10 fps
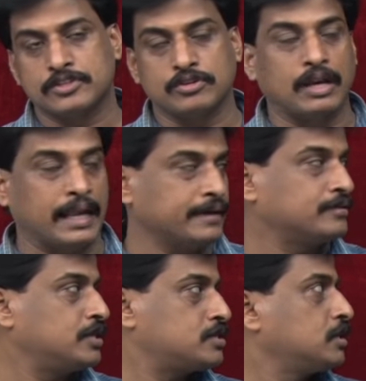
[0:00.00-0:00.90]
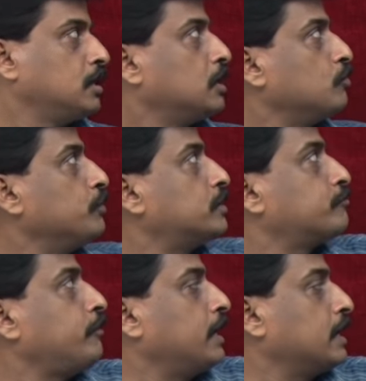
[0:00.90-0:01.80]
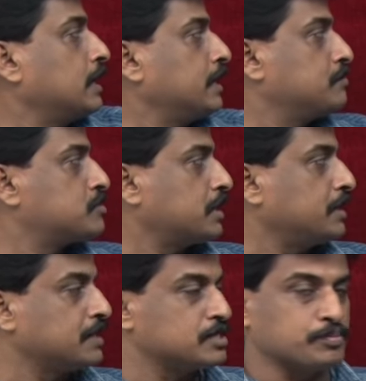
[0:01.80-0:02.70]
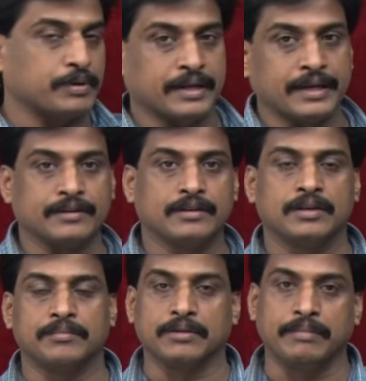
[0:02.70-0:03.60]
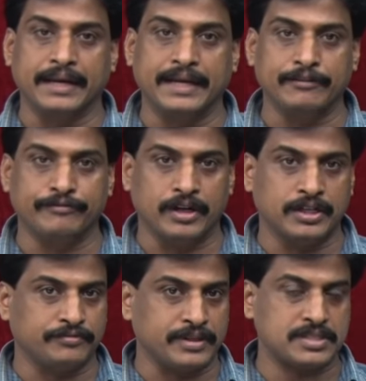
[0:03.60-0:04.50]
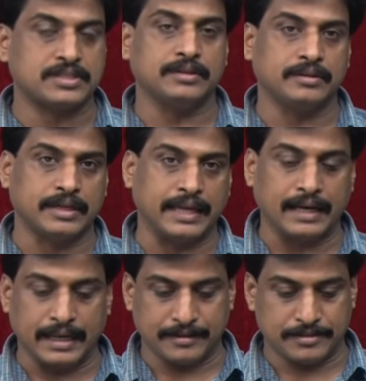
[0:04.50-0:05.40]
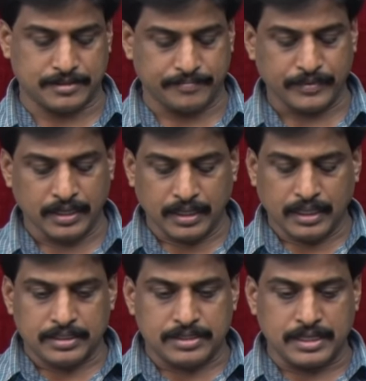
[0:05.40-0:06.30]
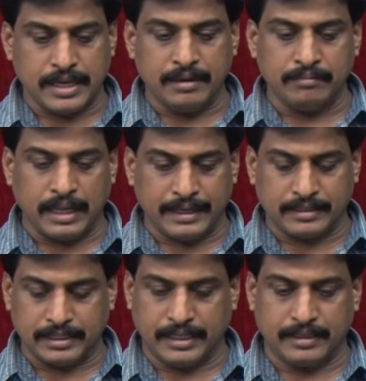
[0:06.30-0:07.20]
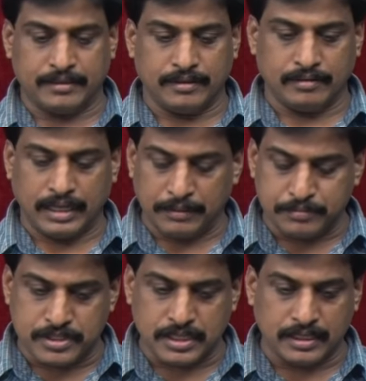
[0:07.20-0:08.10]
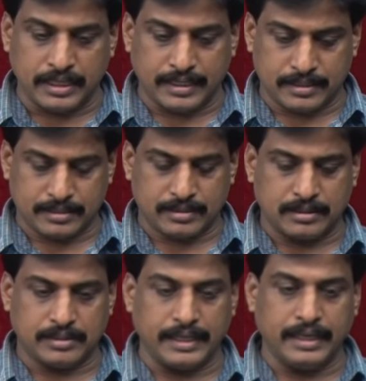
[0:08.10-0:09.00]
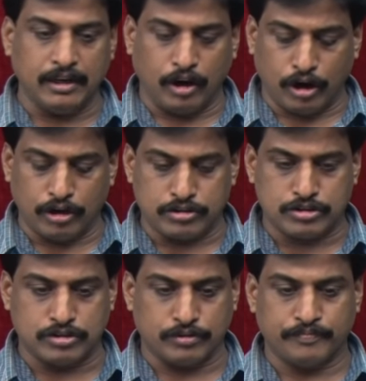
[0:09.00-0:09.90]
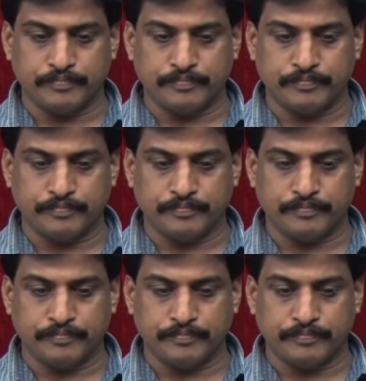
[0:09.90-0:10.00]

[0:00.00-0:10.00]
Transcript: So like this with file names it is bringing, but by default first 10 lines. Same like that, observe that tail also.